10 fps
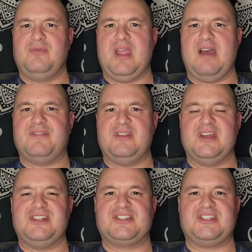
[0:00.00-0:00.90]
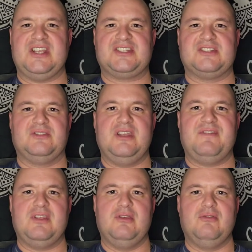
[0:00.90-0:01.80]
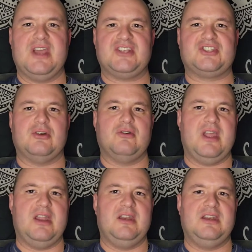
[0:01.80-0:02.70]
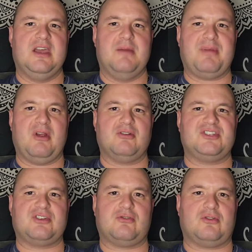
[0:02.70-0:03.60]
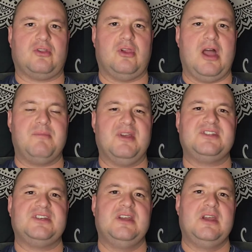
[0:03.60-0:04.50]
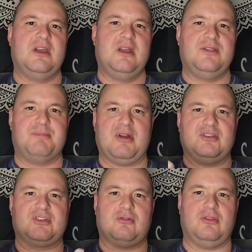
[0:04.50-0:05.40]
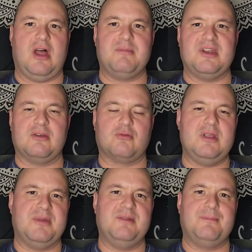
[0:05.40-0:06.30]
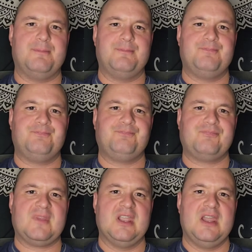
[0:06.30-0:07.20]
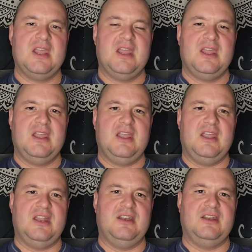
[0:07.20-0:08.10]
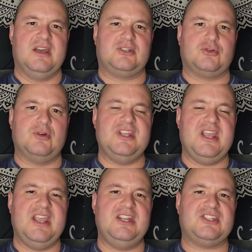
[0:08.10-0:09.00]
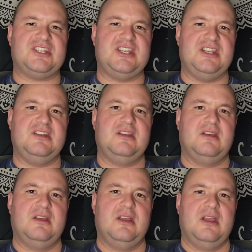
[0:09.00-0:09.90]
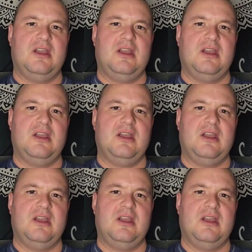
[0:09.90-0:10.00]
we have the United States leaving UNESCO and Paris climate the Paris Climate Agreement. In uh, 2018,